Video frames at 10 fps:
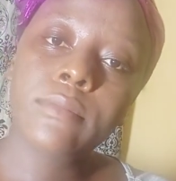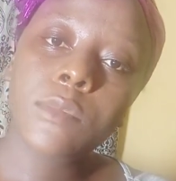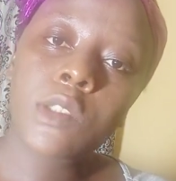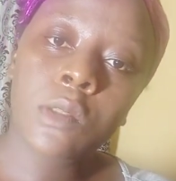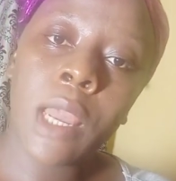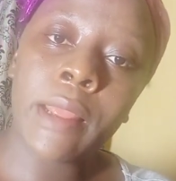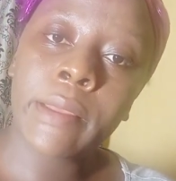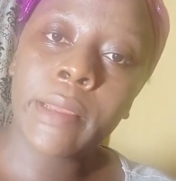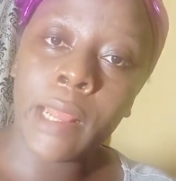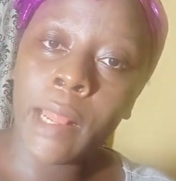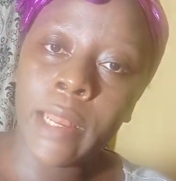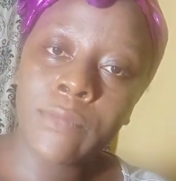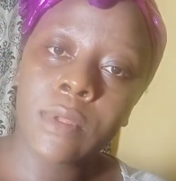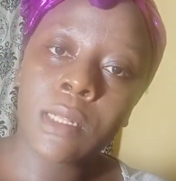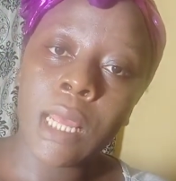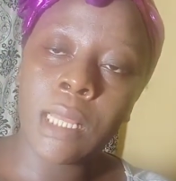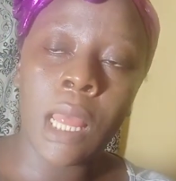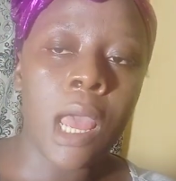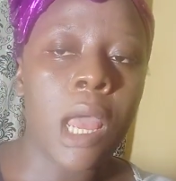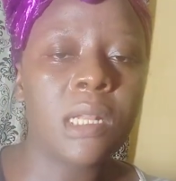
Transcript: So I left it like that,